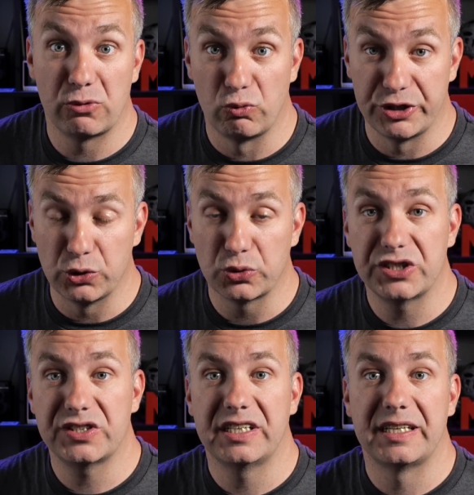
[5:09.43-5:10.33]

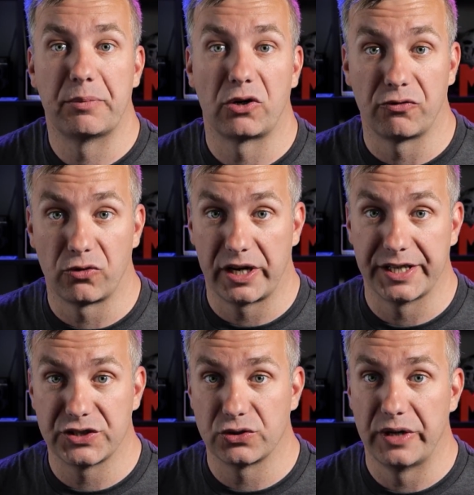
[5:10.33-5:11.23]
reduces the number of
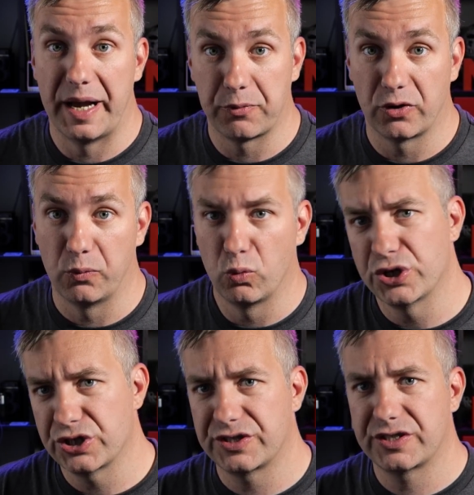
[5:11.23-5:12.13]
writes to EPROM,
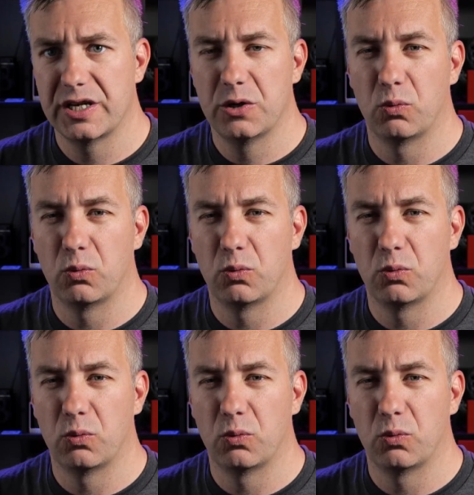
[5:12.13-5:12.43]
which is,